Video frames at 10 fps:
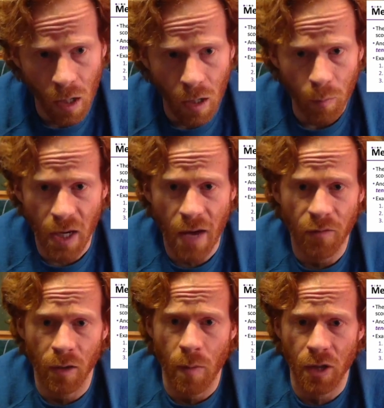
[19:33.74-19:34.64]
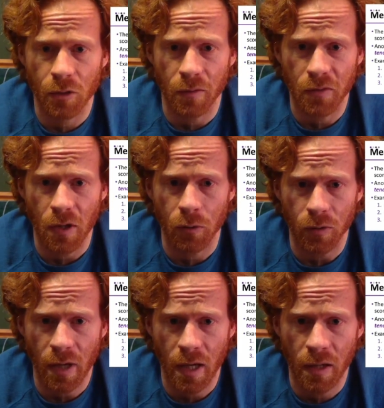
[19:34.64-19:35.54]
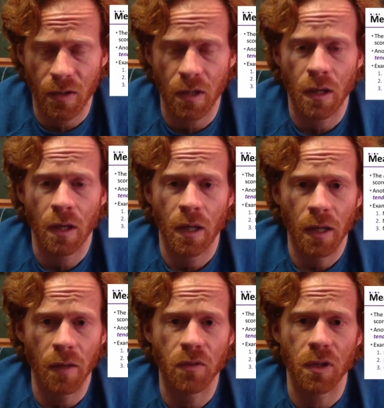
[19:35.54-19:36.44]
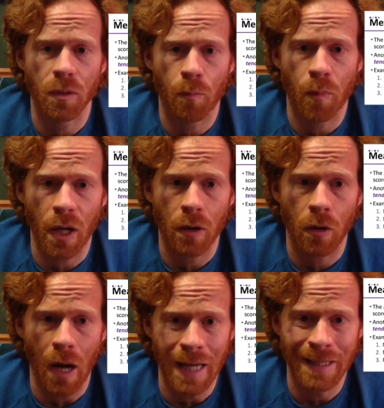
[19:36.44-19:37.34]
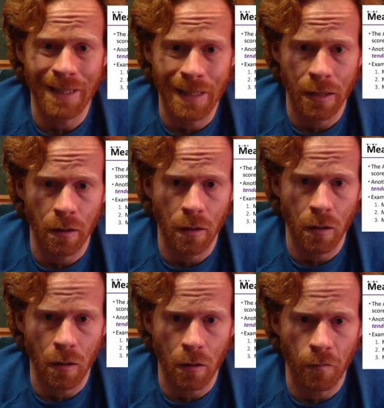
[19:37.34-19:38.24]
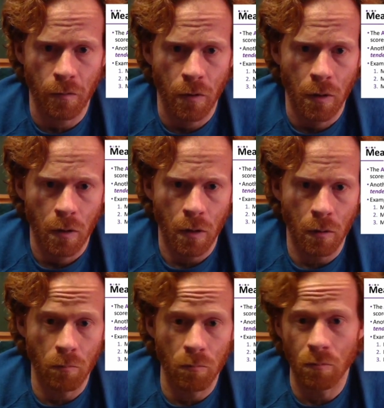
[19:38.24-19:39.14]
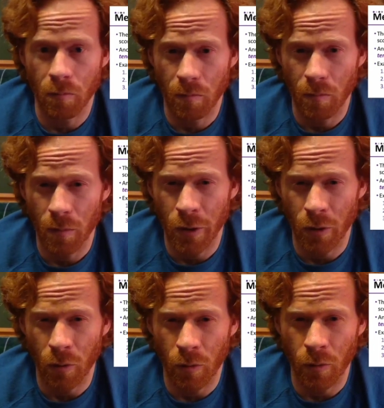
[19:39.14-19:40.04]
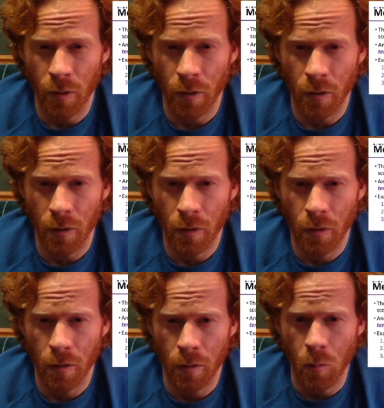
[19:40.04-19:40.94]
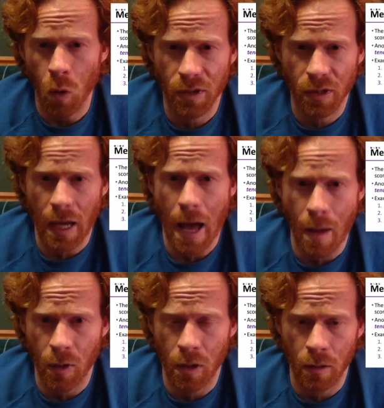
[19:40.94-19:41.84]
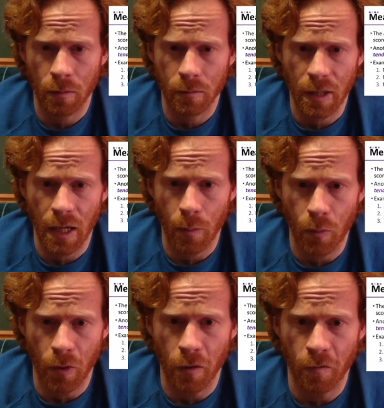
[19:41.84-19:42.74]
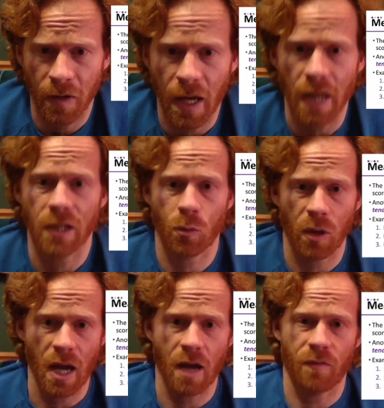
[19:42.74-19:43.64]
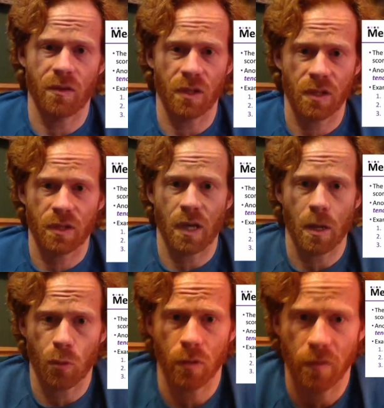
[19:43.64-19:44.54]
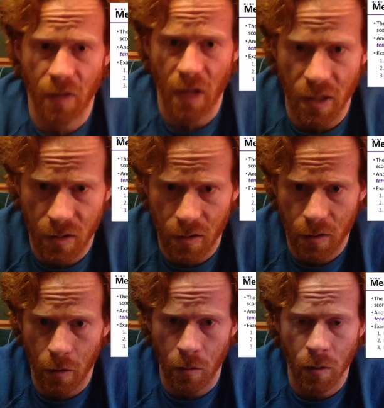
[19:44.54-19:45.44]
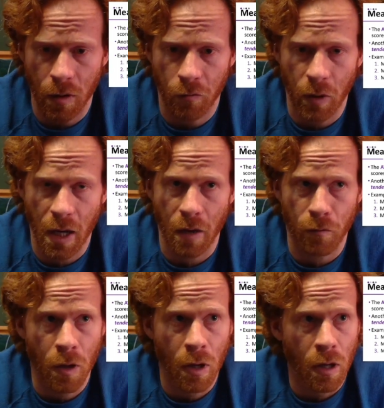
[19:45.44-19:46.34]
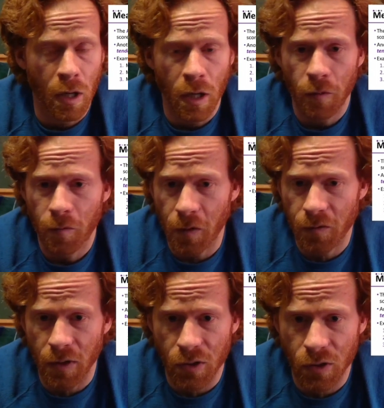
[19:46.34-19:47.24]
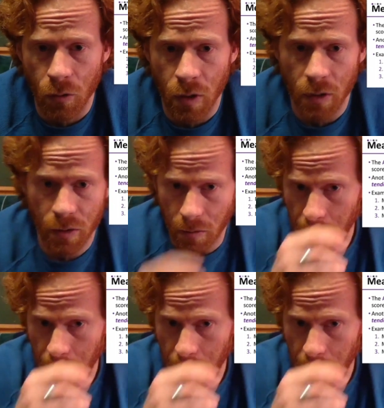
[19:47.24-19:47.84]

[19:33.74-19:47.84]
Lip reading: But having a measure of central tendency gives us a better idea of the most common type of case we have in this sample of cases. If we have 50 students